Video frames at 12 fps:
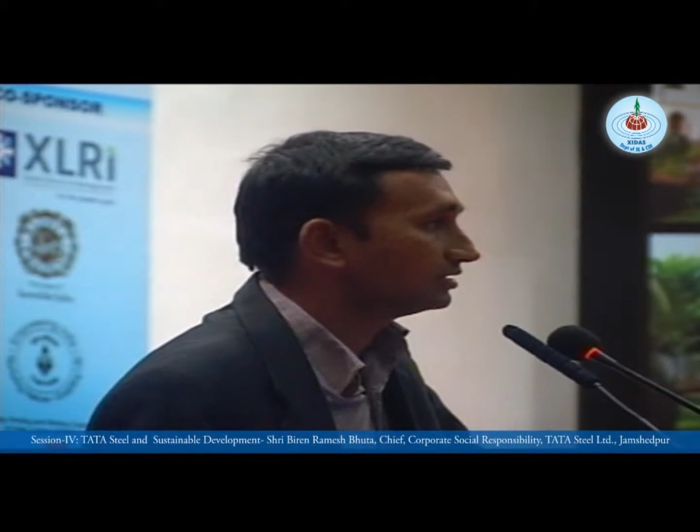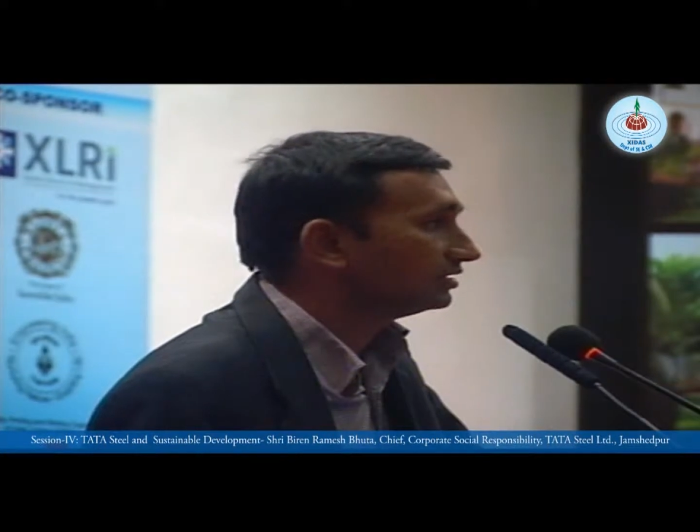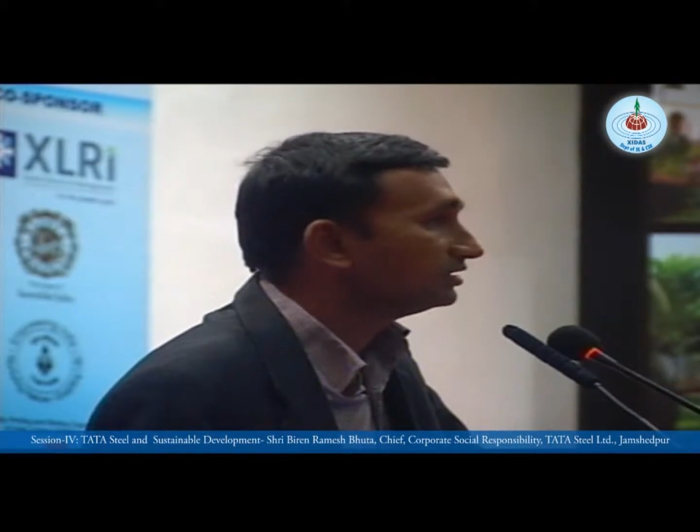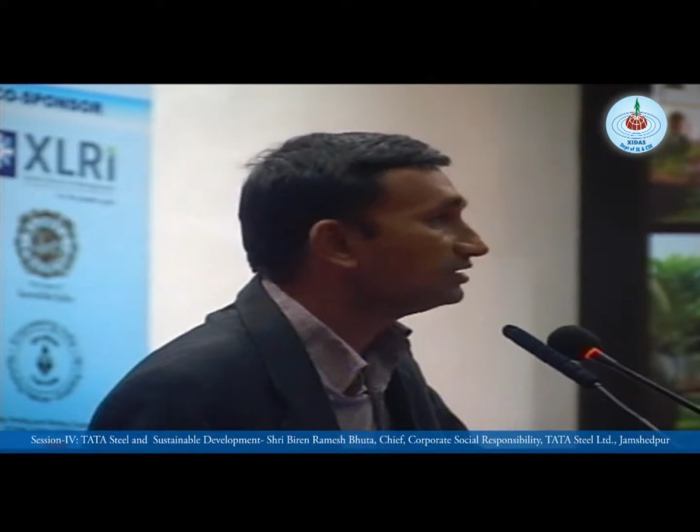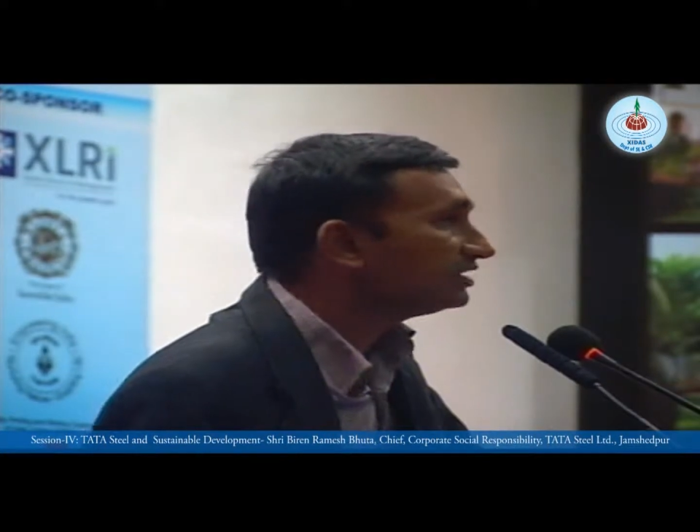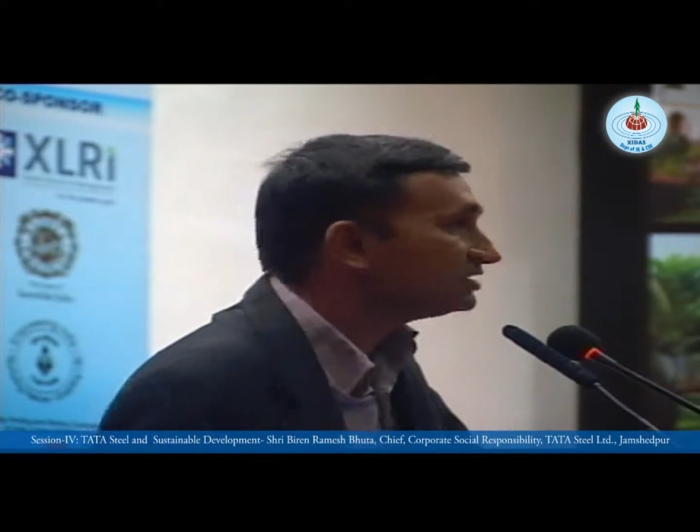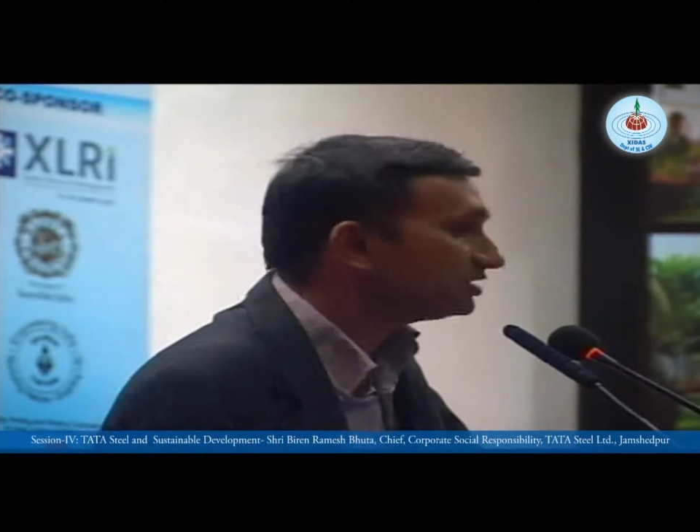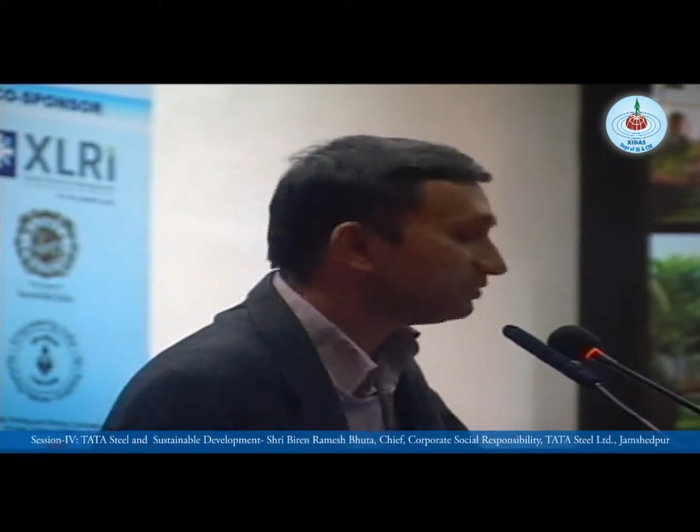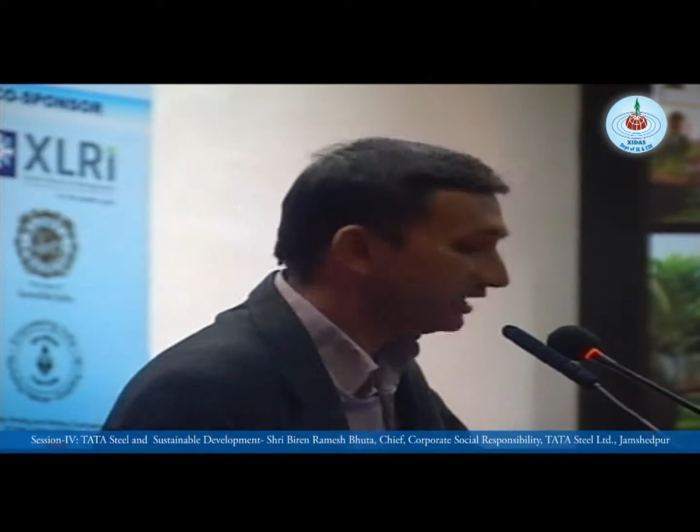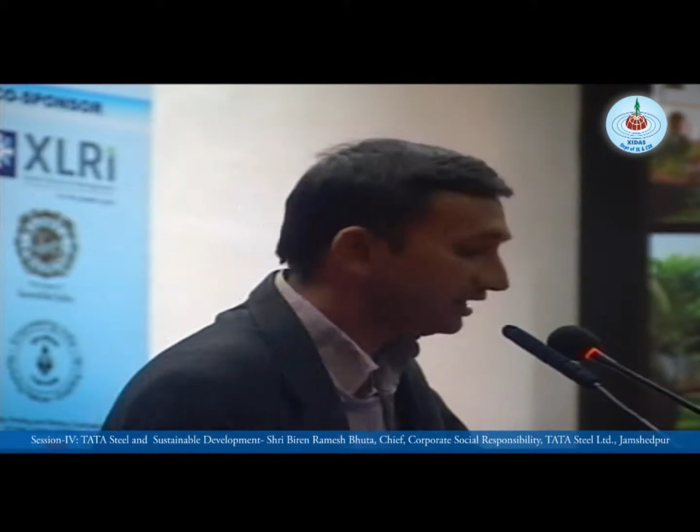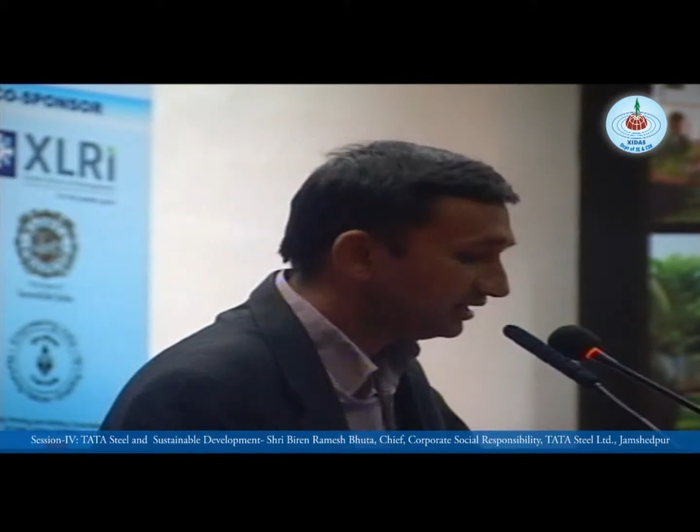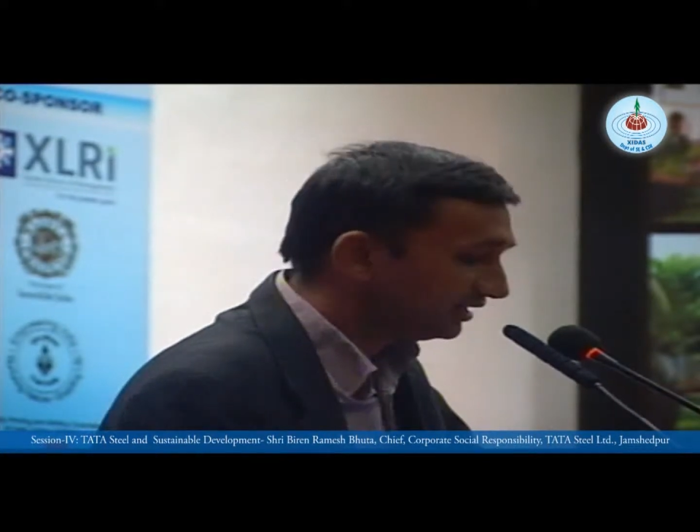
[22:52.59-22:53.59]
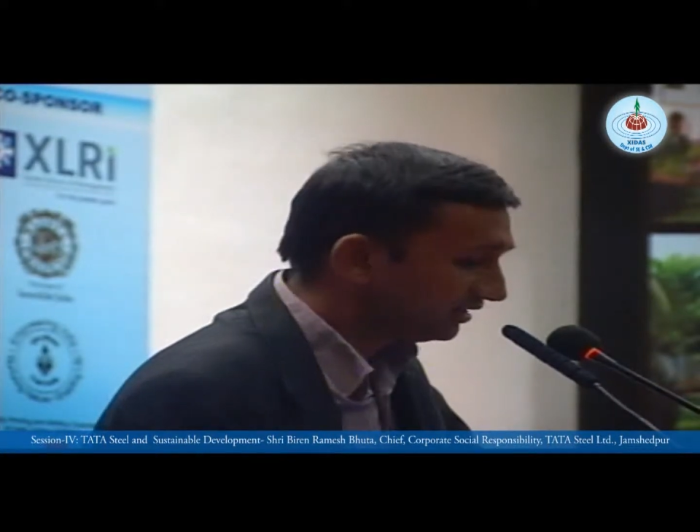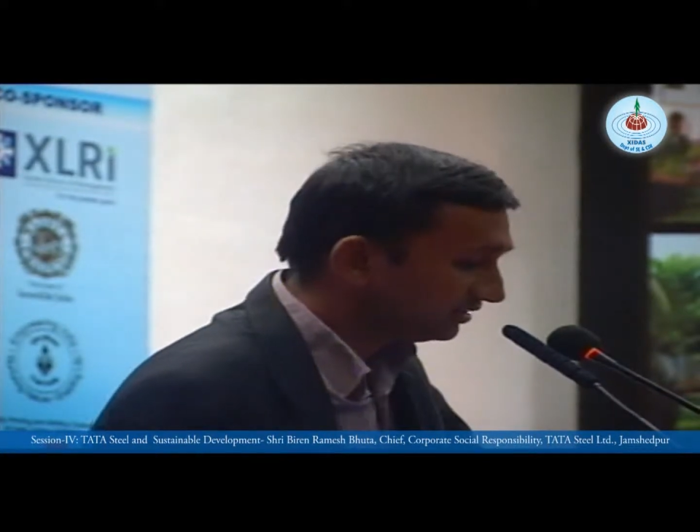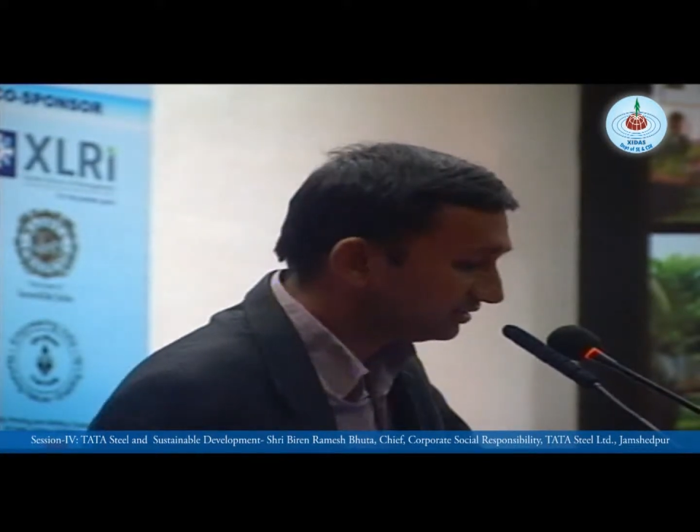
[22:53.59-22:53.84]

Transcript: The reason why I narrated